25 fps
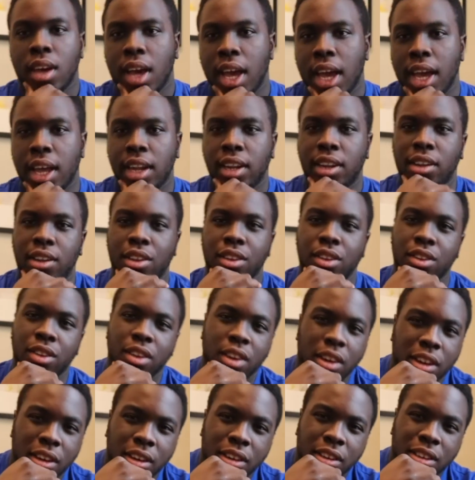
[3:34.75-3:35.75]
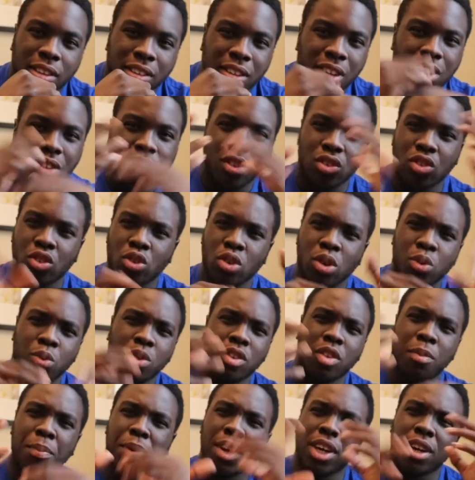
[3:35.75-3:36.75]
And the story
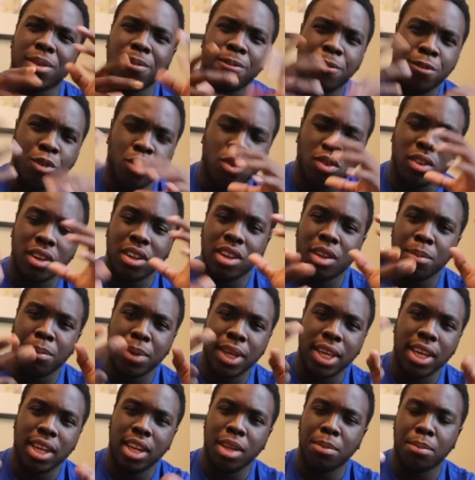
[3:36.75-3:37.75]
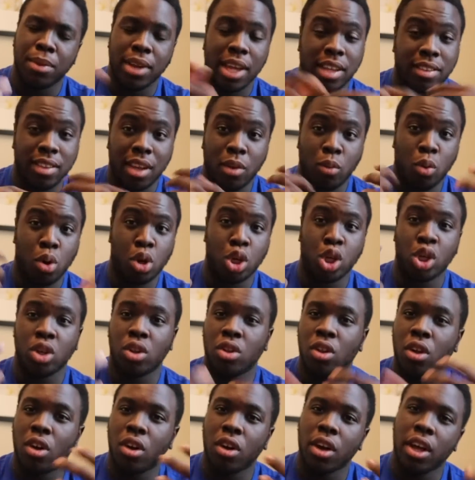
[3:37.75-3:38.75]
was a bit confusing in the beginning, but as I watched
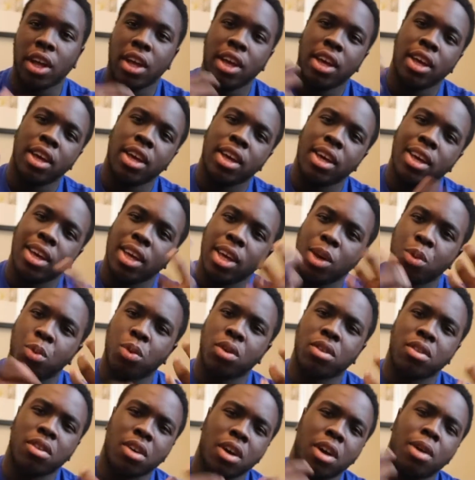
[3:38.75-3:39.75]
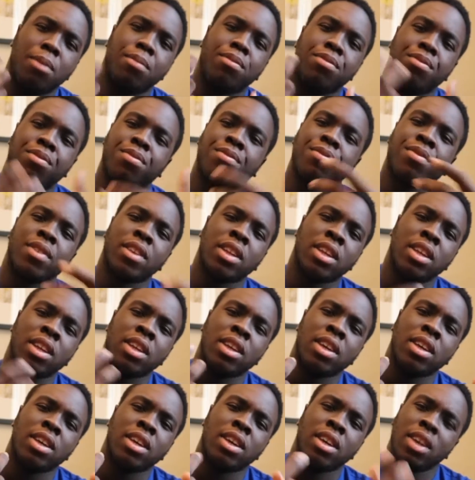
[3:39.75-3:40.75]
along,
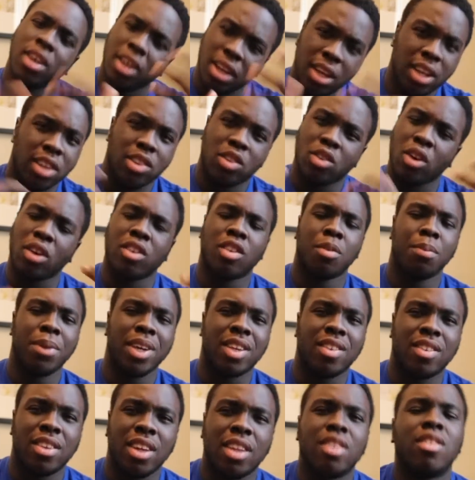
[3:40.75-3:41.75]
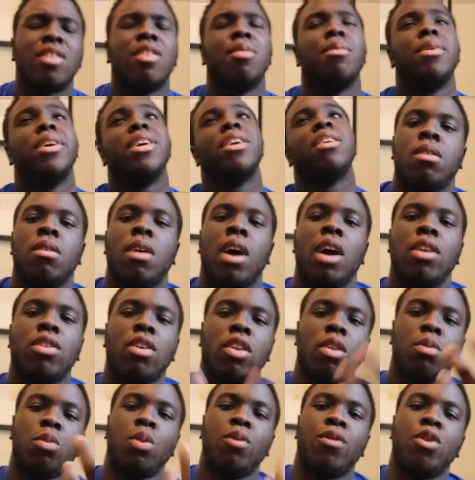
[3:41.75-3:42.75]
it started to make sense to me. I
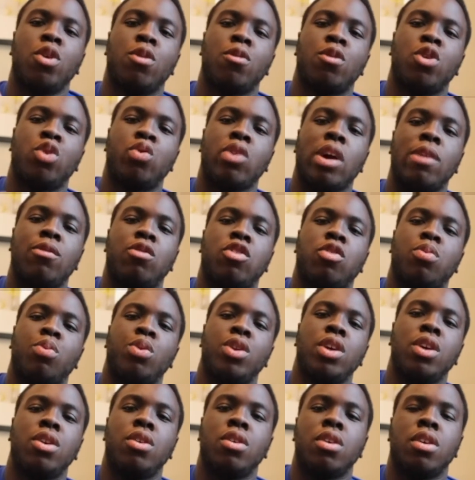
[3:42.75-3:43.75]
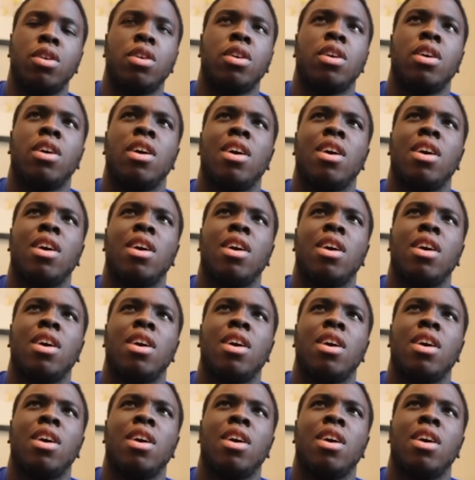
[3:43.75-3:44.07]
thought the movie Overdrive was pretty good.